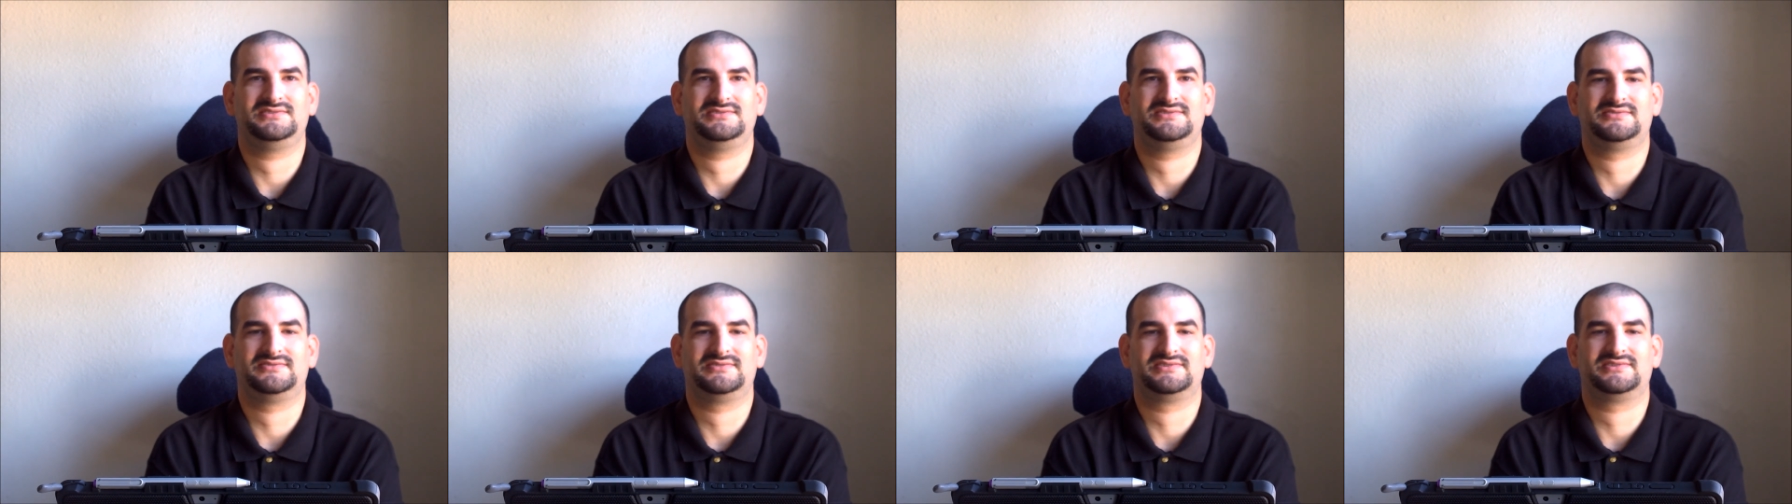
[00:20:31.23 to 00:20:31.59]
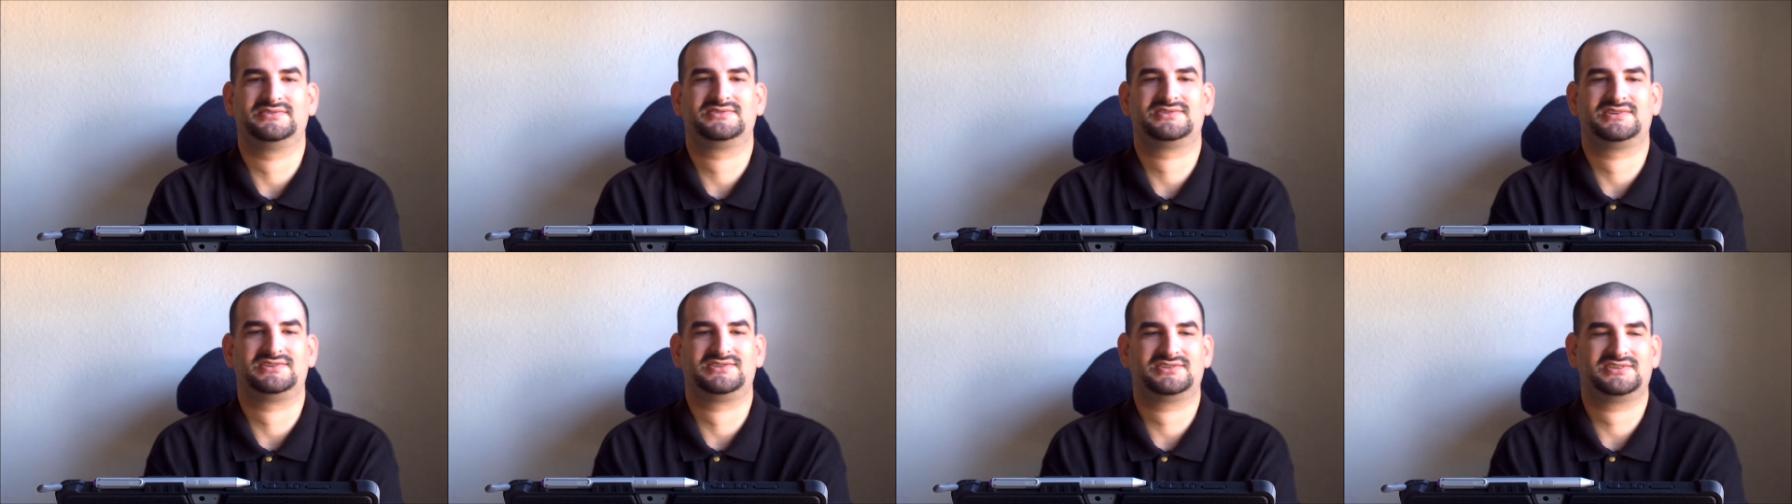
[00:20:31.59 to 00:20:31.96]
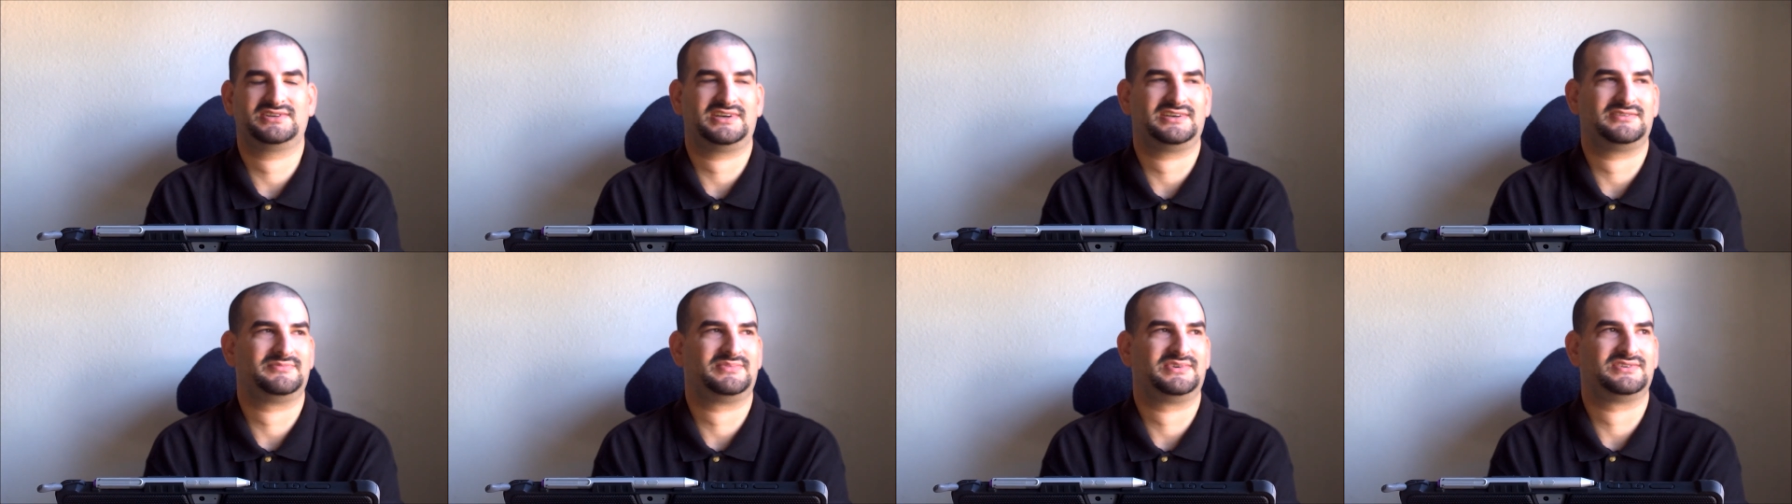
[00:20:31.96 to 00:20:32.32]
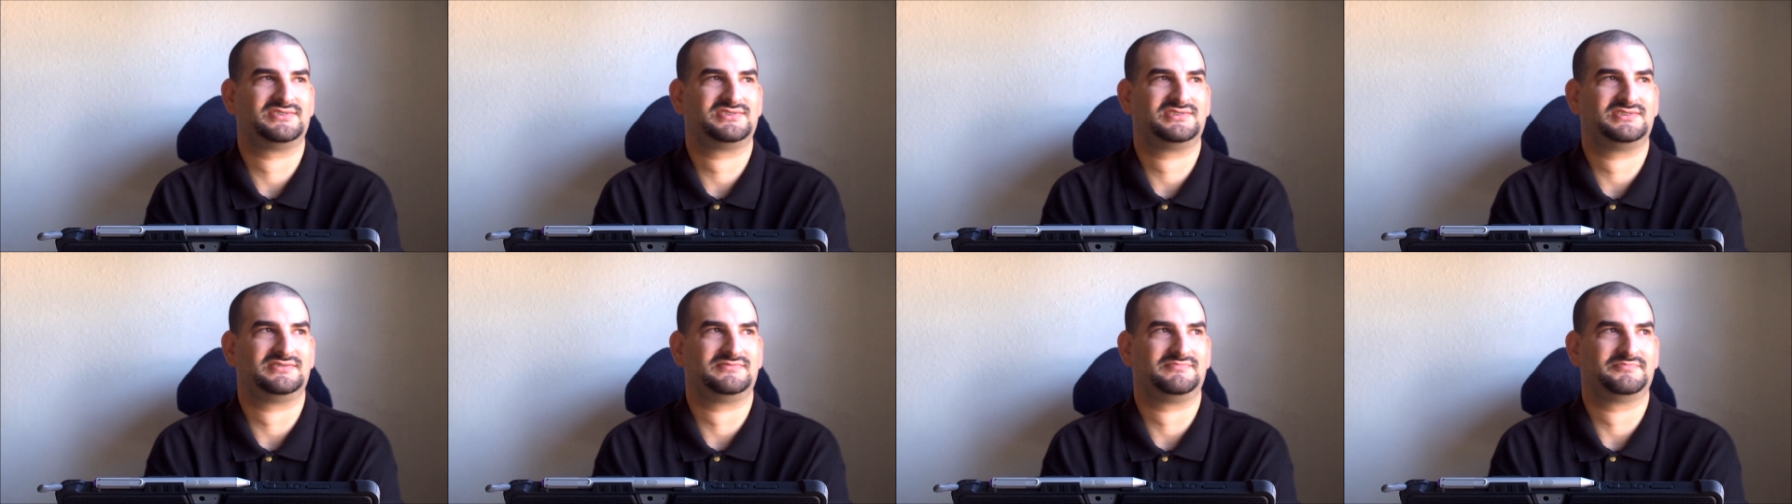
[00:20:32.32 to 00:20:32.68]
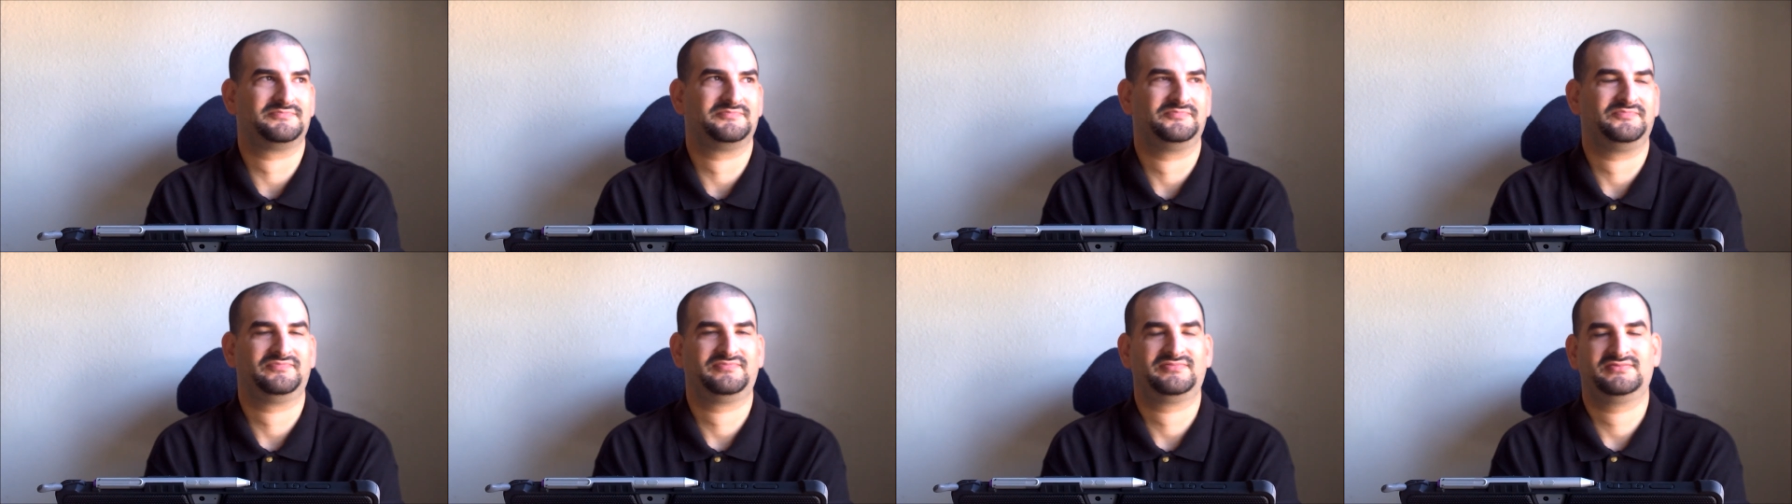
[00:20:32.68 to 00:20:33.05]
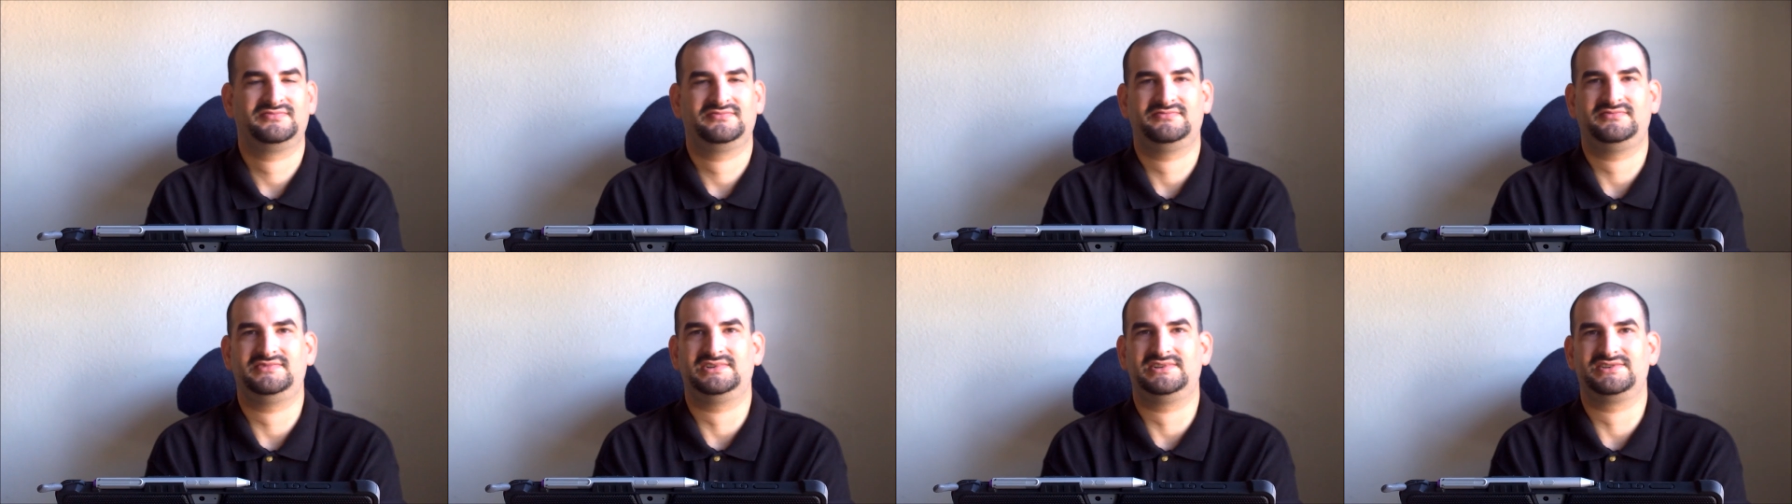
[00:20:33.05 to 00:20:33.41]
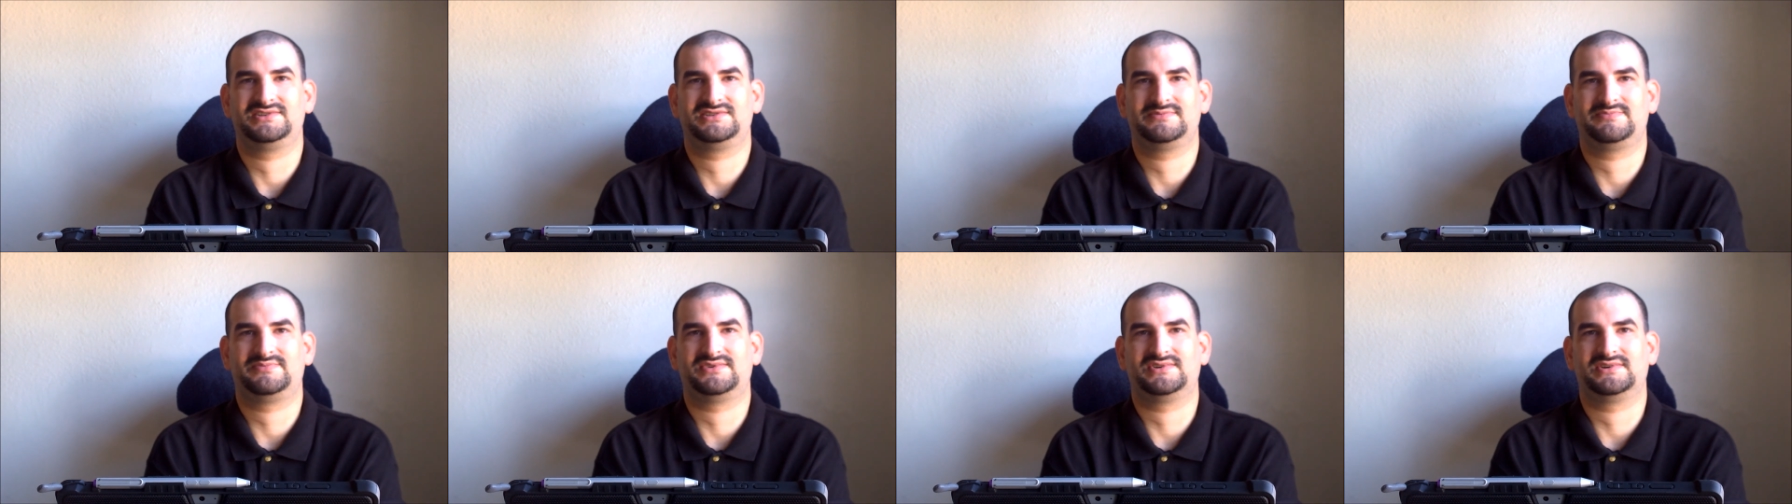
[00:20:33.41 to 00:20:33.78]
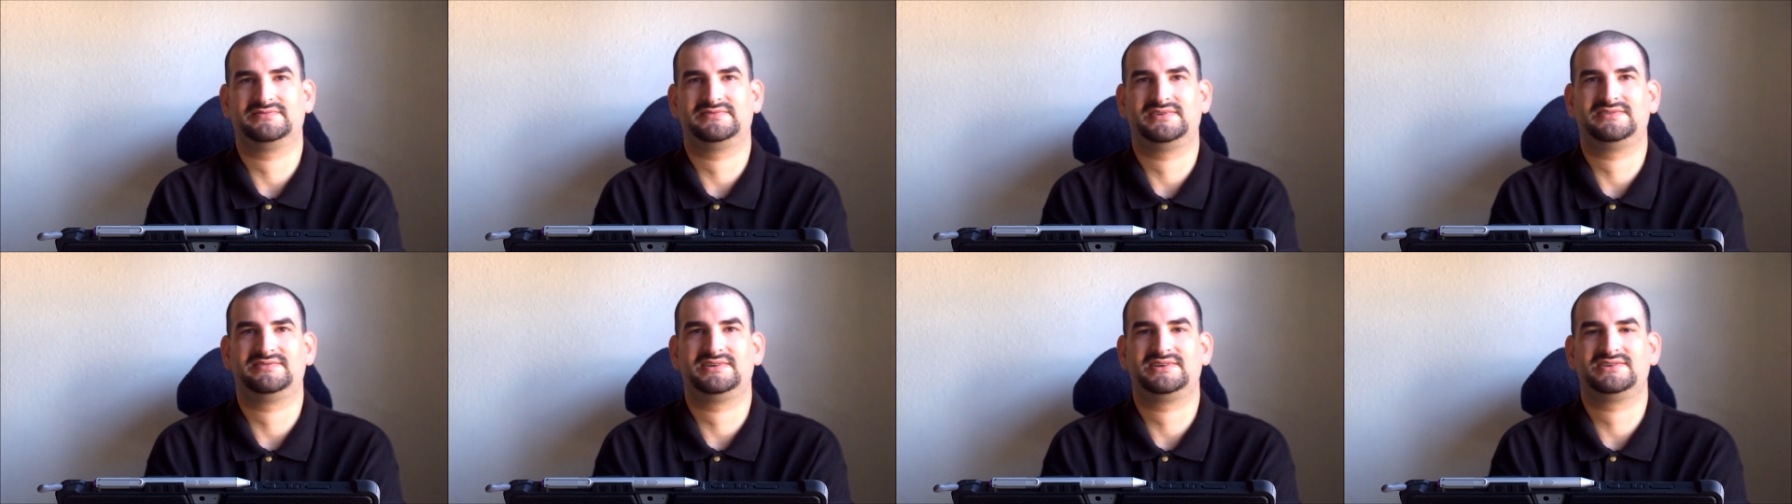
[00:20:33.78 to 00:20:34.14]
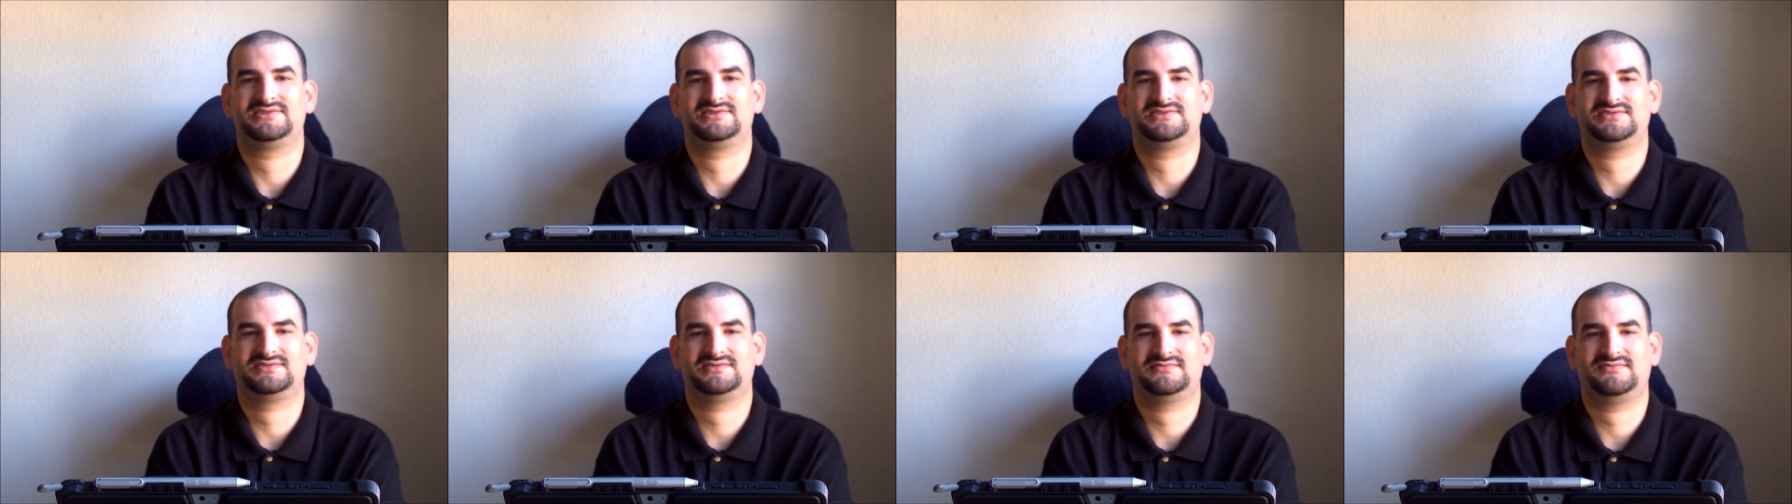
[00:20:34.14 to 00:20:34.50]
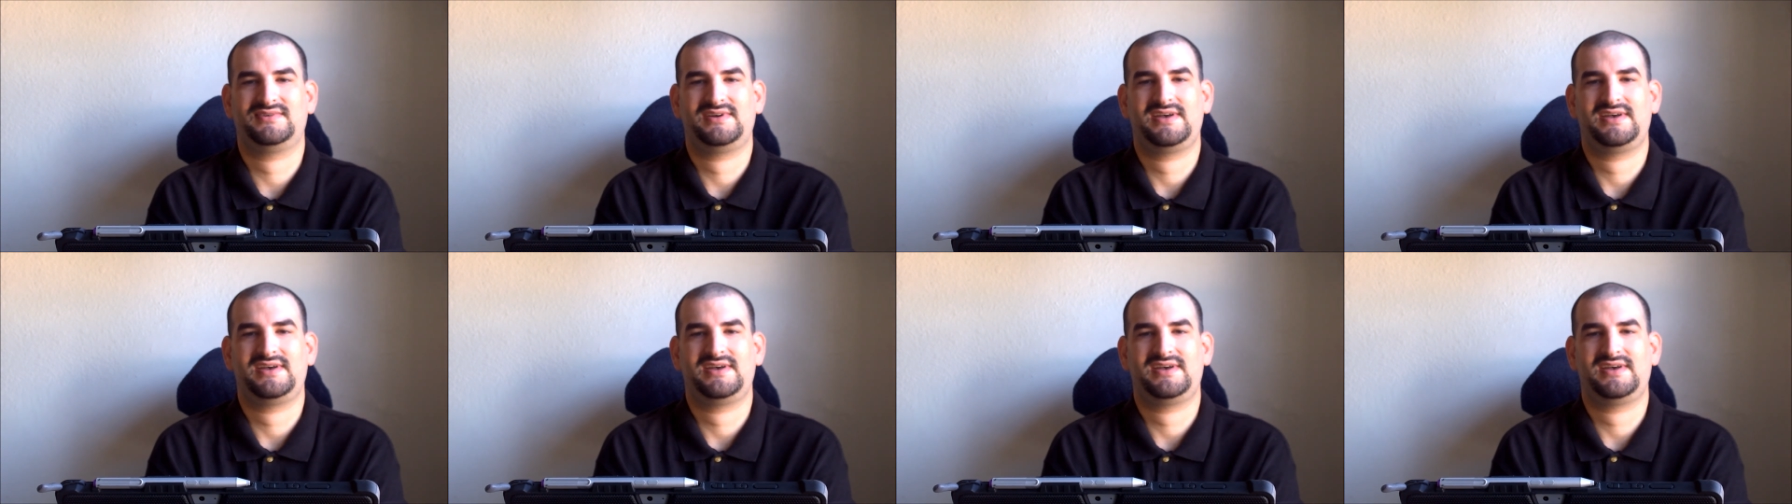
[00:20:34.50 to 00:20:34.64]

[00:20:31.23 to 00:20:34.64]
You were such a kind person, really supportive of us.